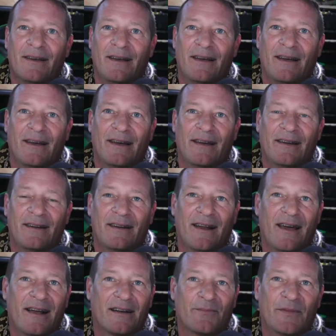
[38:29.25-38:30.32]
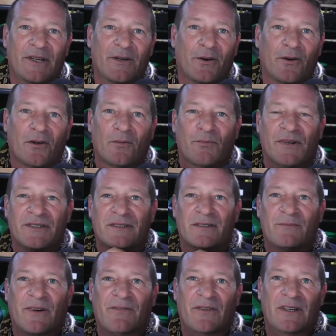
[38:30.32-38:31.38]
uh, knocked me cold, busted
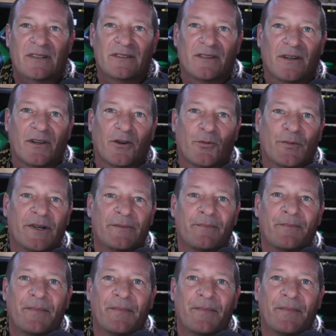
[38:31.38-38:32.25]
my face all open,